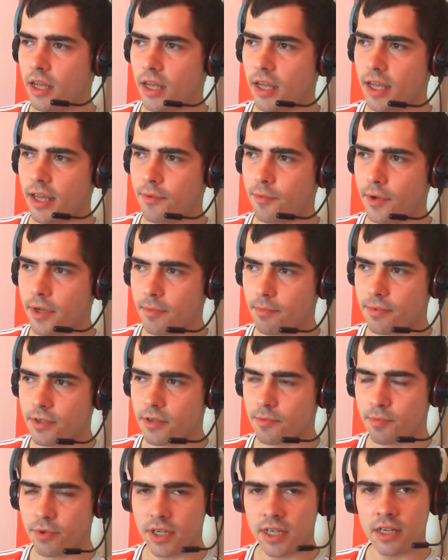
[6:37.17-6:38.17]
If we to
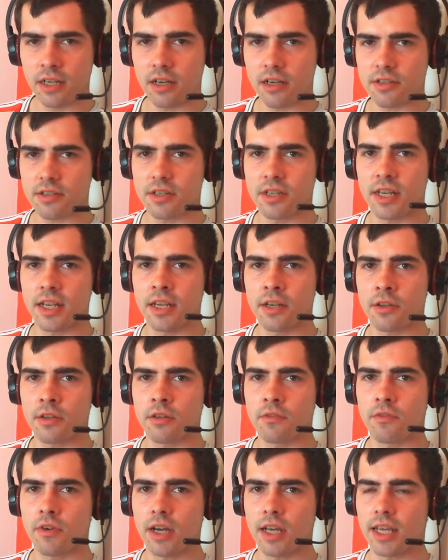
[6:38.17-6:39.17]
bring Larsson in on the
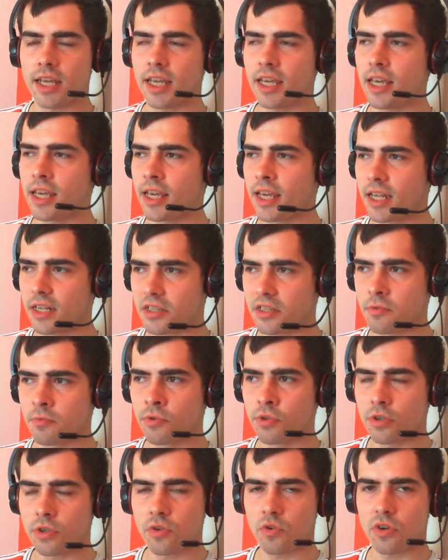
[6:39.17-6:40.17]
right, he can get some
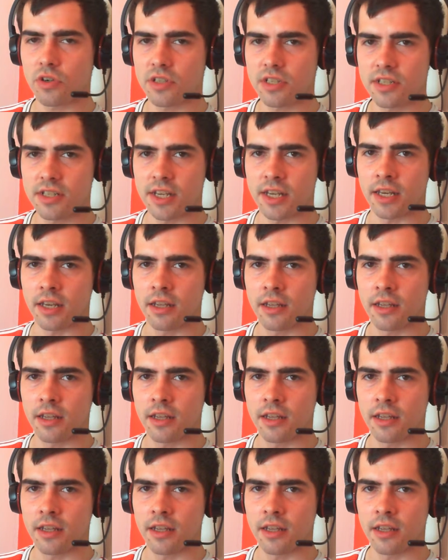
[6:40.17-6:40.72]
good crosses in.